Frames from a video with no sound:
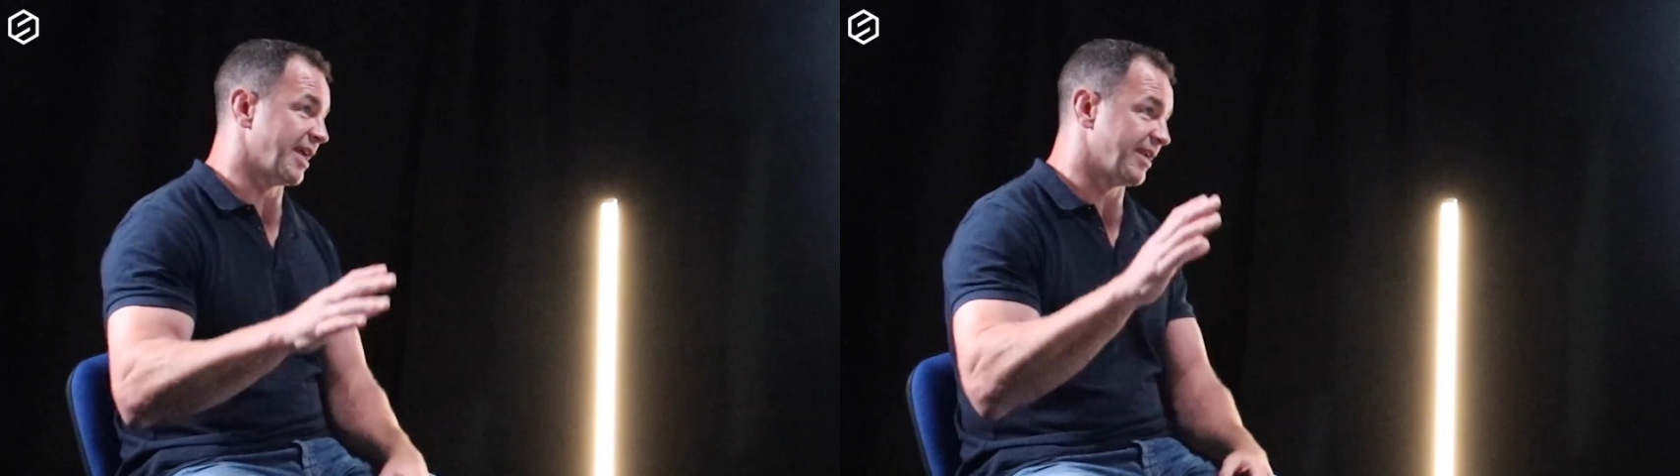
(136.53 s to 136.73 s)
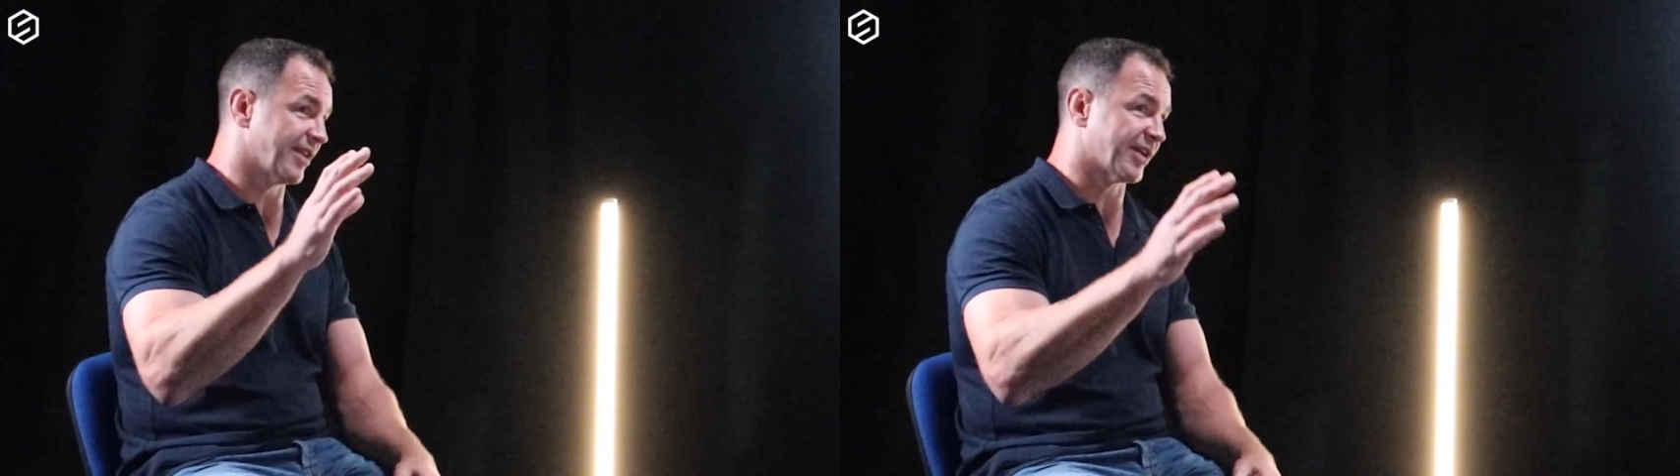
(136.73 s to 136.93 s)

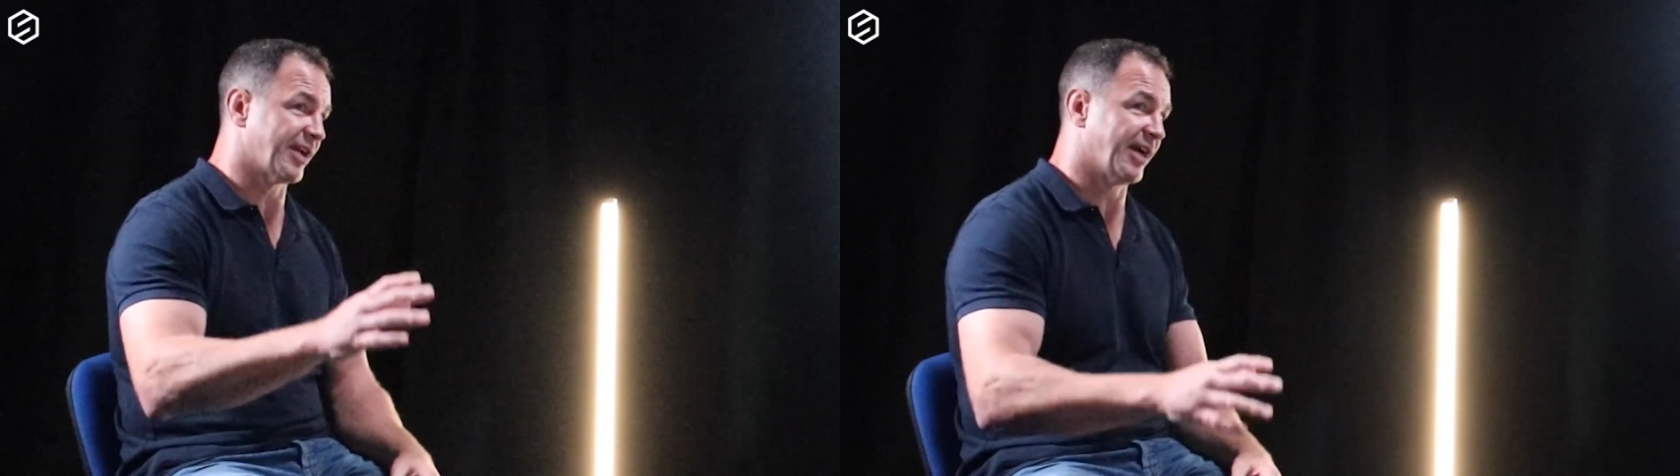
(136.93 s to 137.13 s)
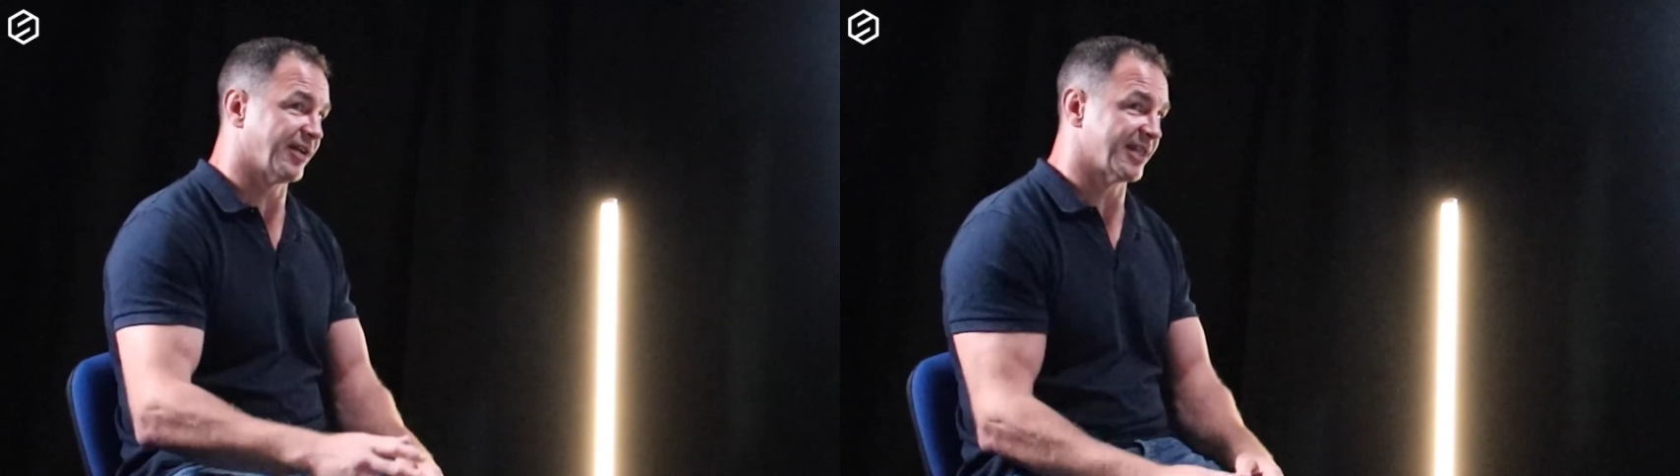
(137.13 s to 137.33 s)
there in the
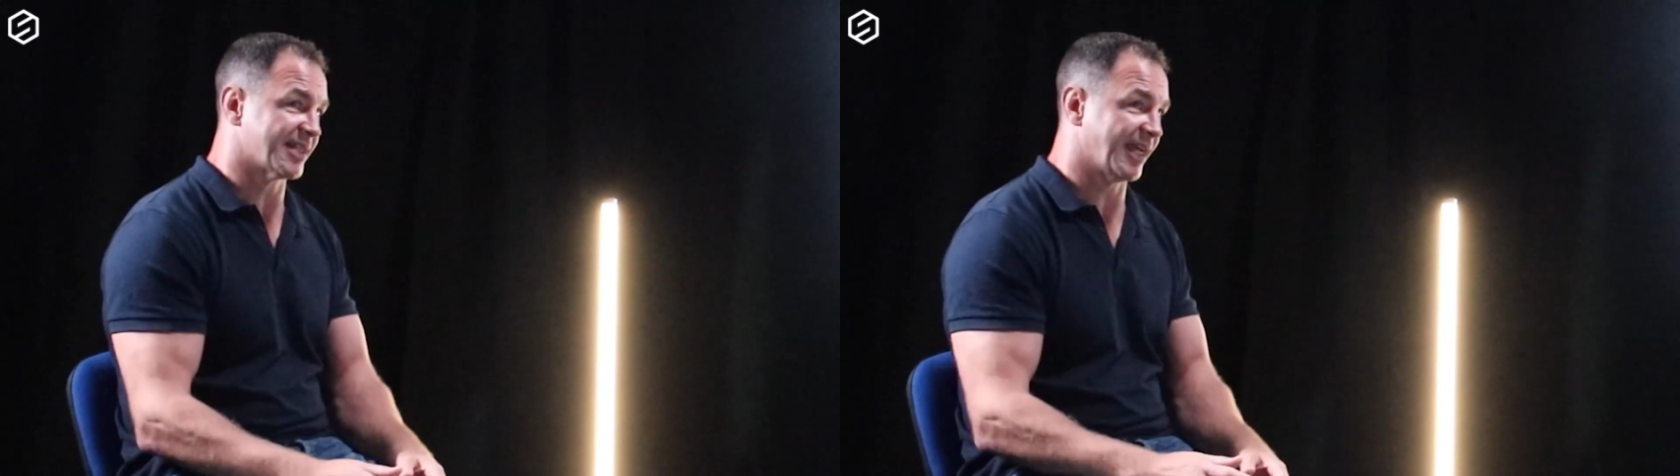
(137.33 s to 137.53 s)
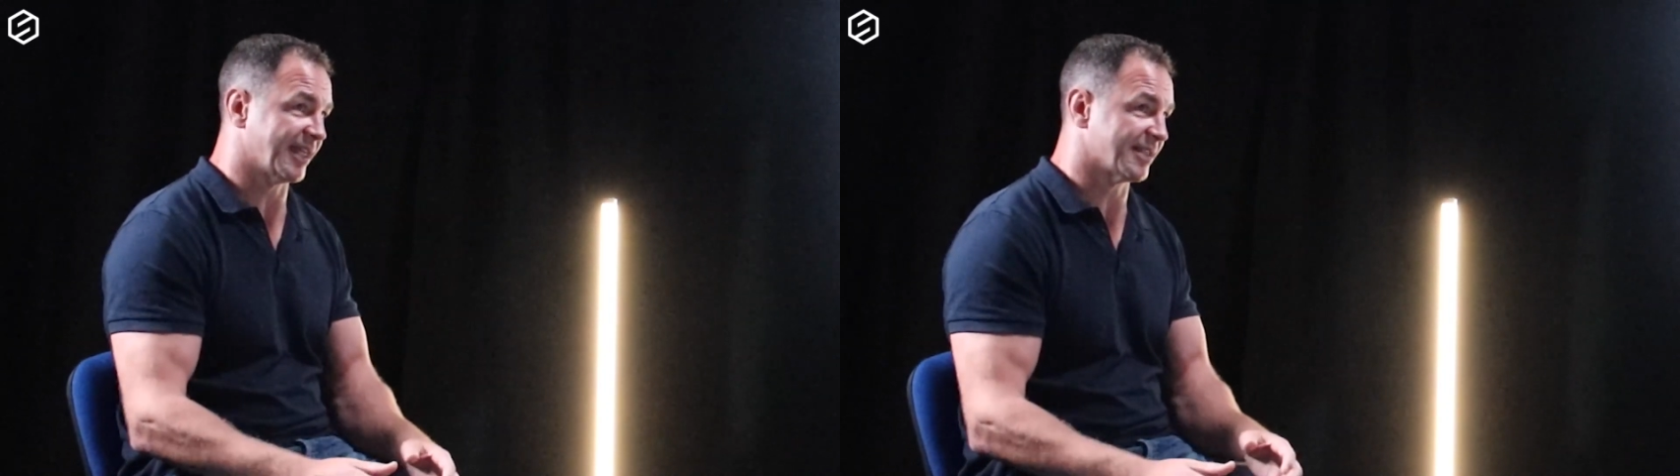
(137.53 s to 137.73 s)
crowd, and
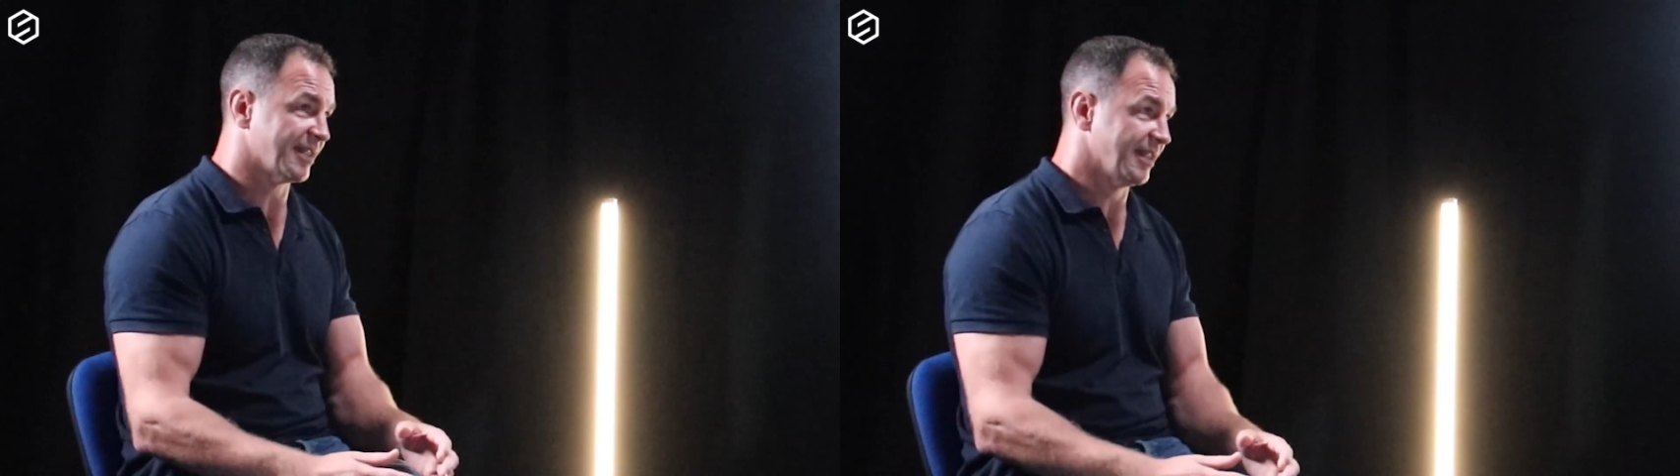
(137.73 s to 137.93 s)
it's hard